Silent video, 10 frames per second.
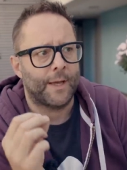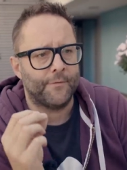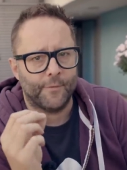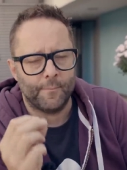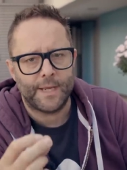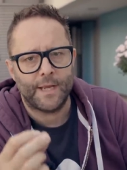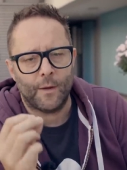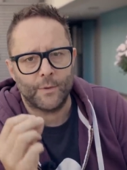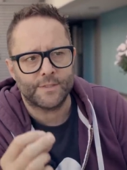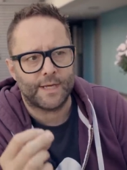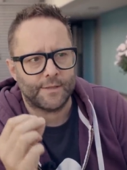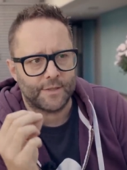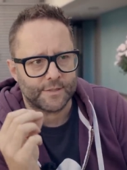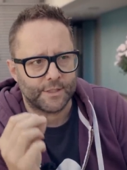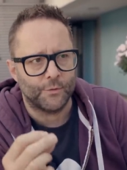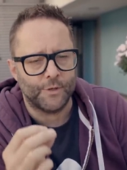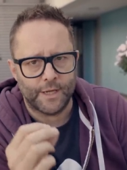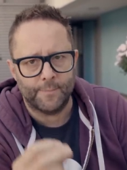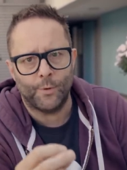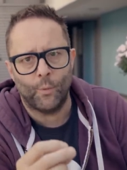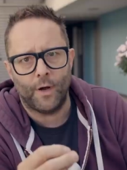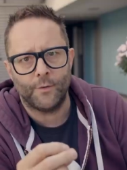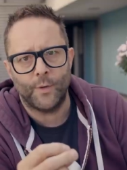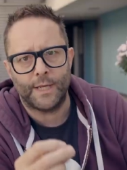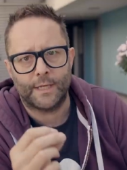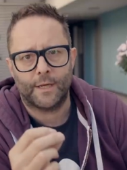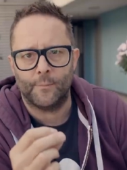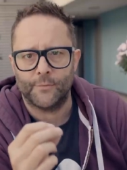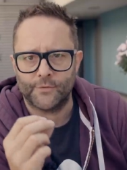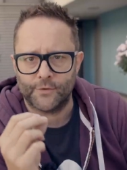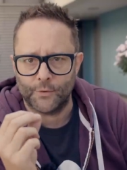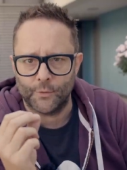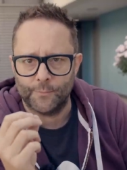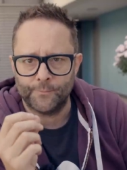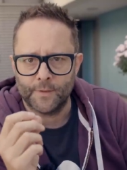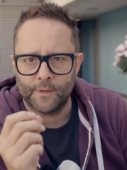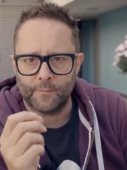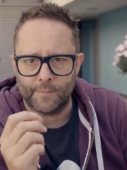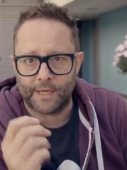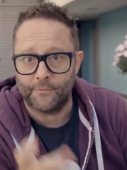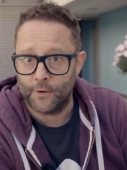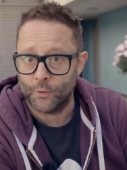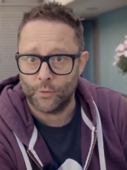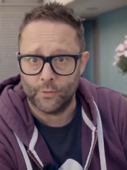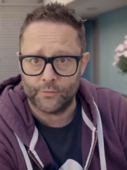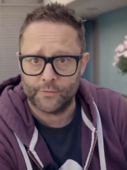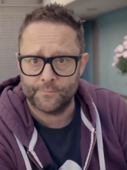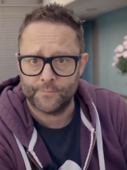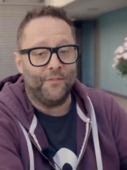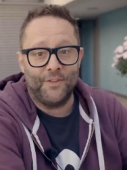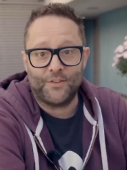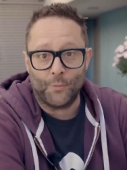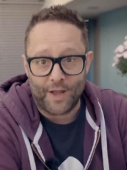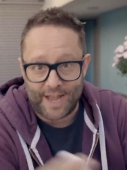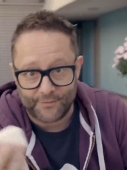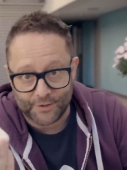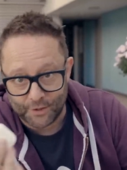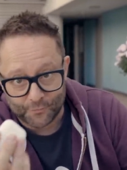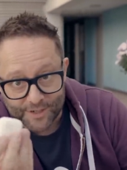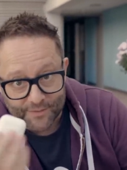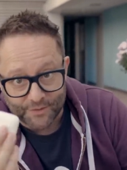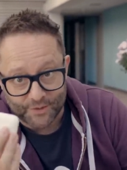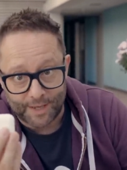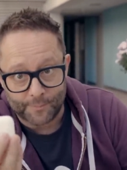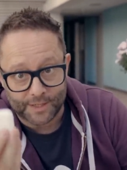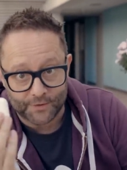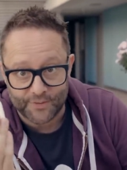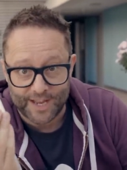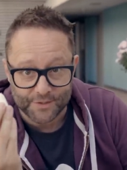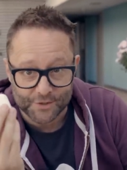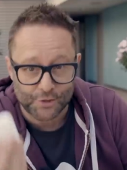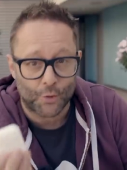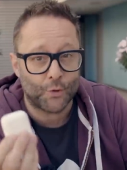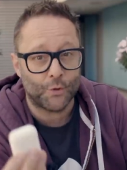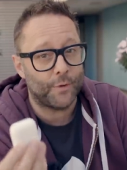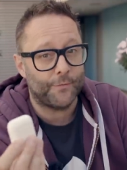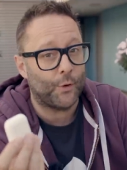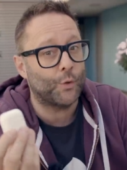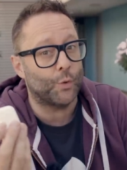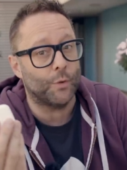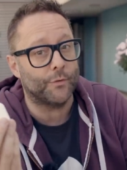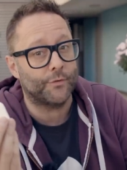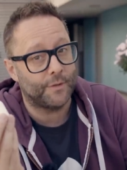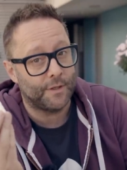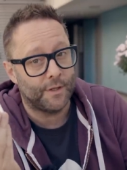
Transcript: And for me, I would say they're still number one when it comes to making phone calls. This is why I haven't gotten rid of these yet, because they are so good with phone calls